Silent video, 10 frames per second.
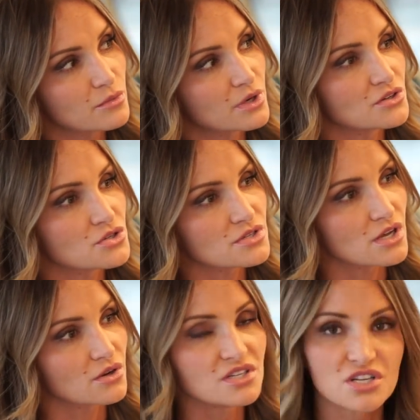And what I'll do is
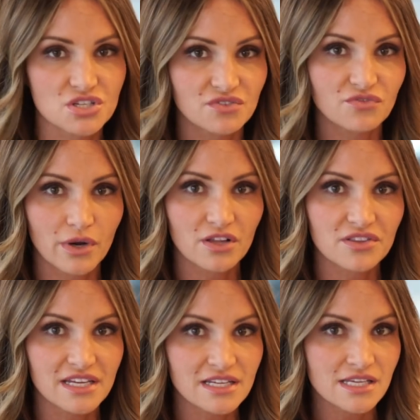I'll condition foil
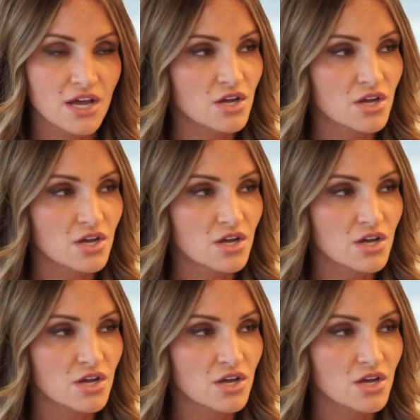things.